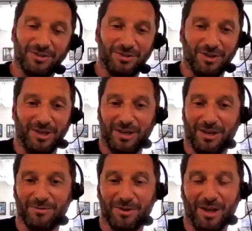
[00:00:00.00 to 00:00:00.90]
you
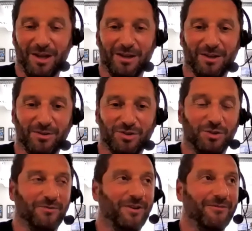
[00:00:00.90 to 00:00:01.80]
know,
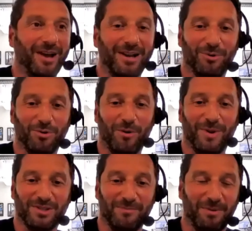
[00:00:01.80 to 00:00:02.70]
two very valuable
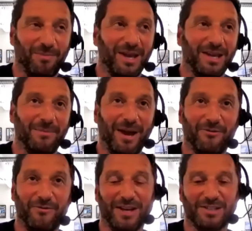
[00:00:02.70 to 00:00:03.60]
comments that have been made about
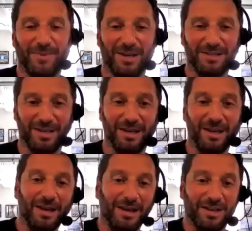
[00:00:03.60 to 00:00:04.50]
flexibility
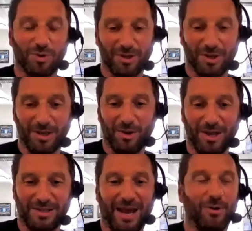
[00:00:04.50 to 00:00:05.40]

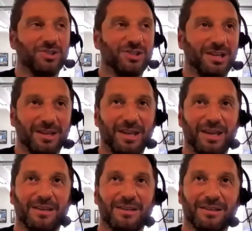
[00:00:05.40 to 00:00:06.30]
is how I see the
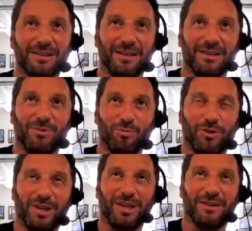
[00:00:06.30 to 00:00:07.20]
key, what the
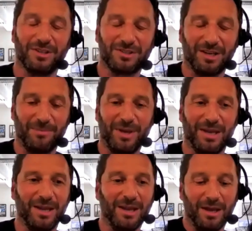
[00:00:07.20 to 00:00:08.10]
key of it is going to
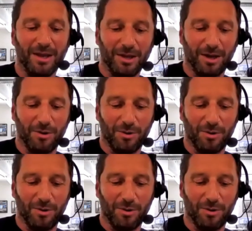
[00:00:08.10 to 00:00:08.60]
be. You know,